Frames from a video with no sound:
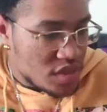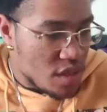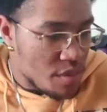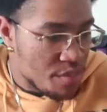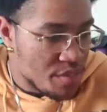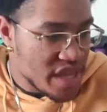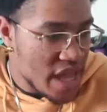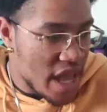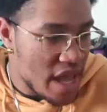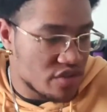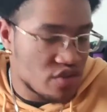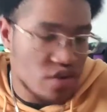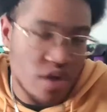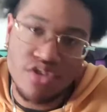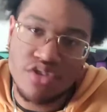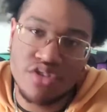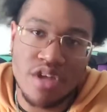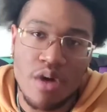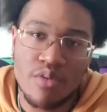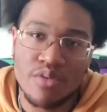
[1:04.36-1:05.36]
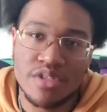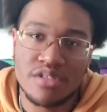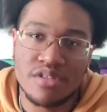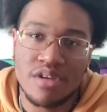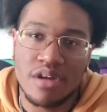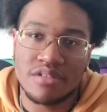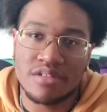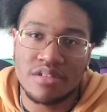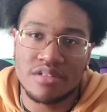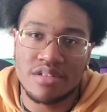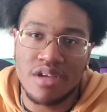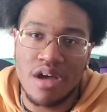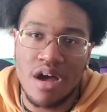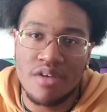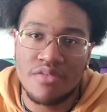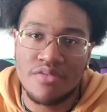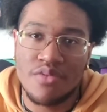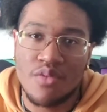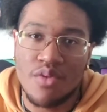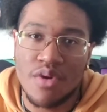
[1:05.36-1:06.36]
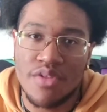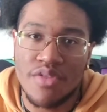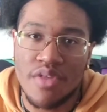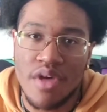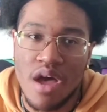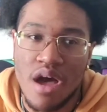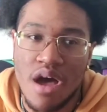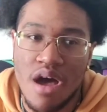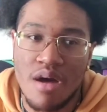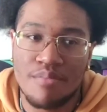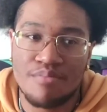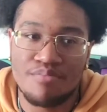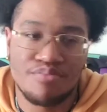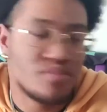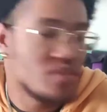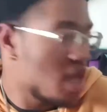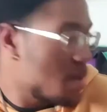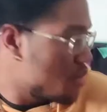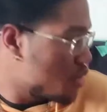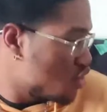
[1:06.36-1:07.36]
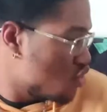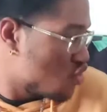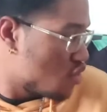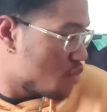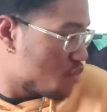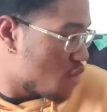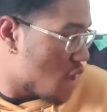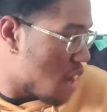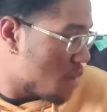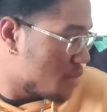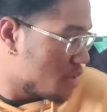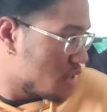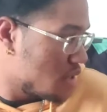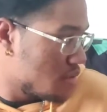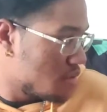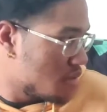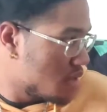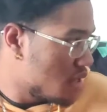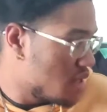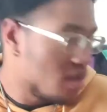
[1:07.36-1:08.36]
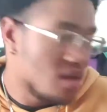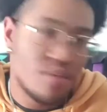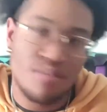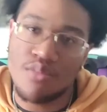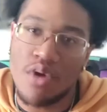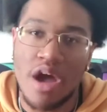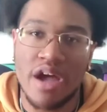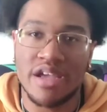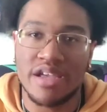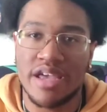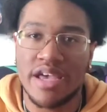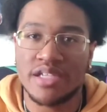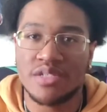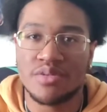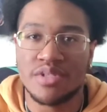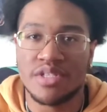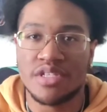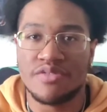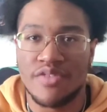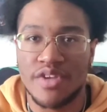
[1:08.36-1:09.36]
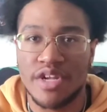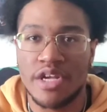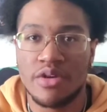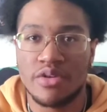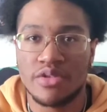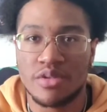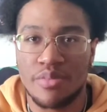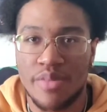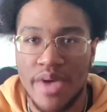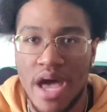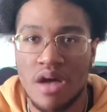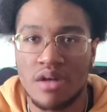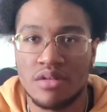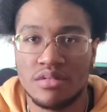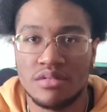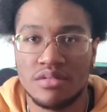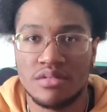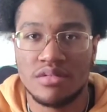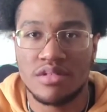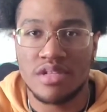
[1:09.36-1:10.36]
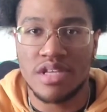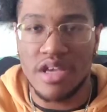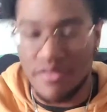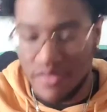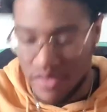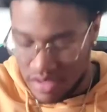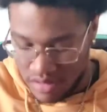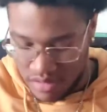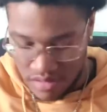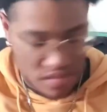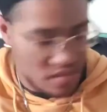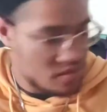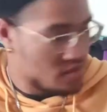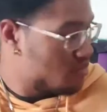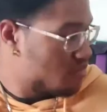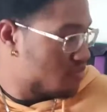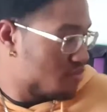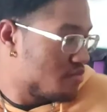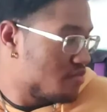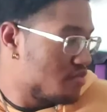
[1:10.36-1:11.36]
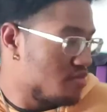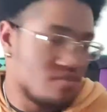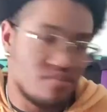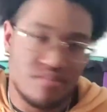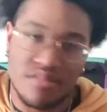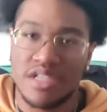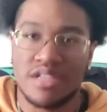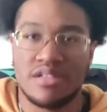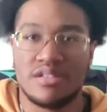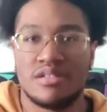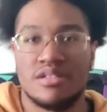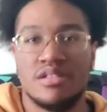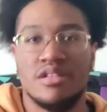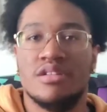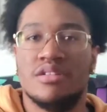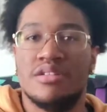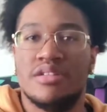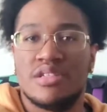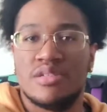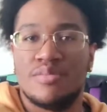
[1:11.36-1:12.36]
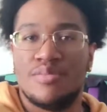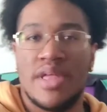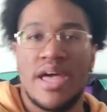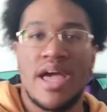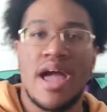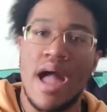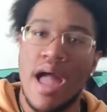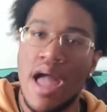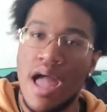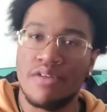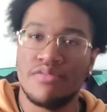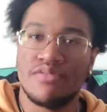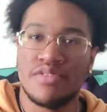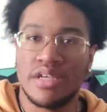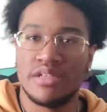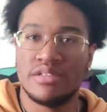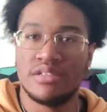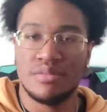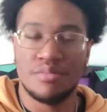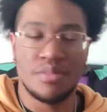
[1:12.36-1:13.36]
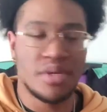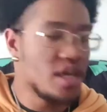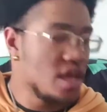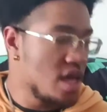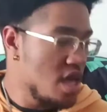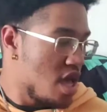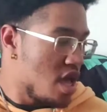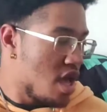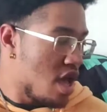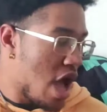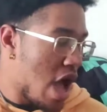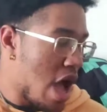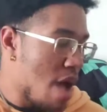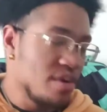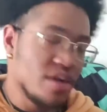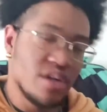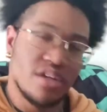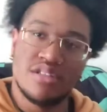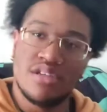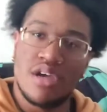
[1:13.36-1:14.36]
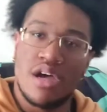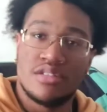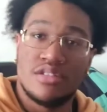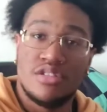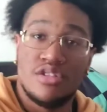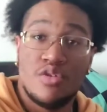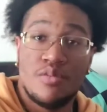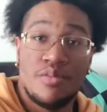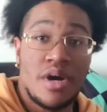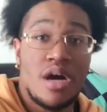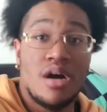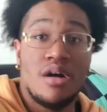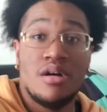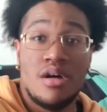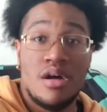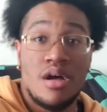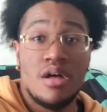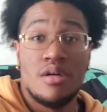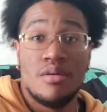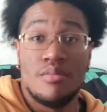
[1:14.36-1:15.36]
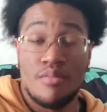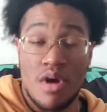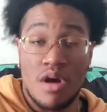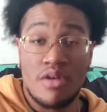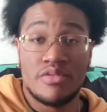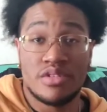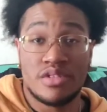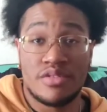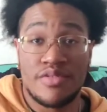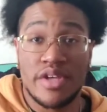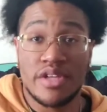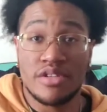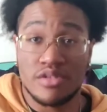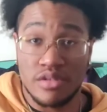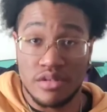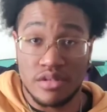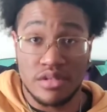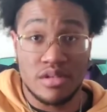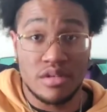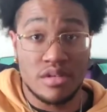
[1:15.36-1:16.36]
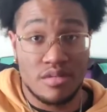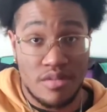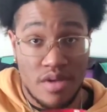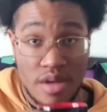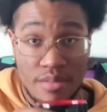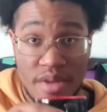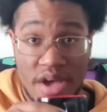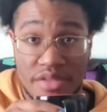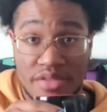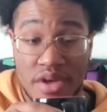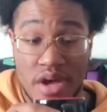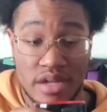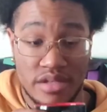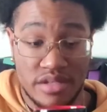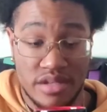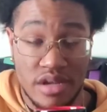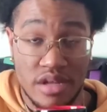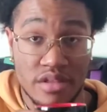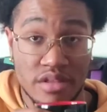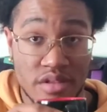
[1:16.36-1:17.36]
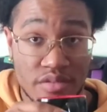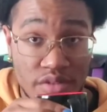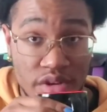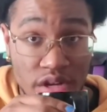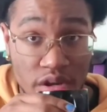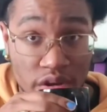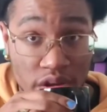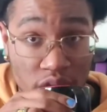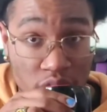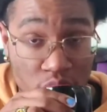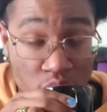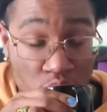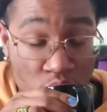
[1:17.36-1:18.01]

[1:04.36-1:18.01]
I just thought we'd start this off with, you could probably guess what this video is about, given this little display I have next to me. I'm here to talk to you about Marvel's Avengers and my thoughts on the video game.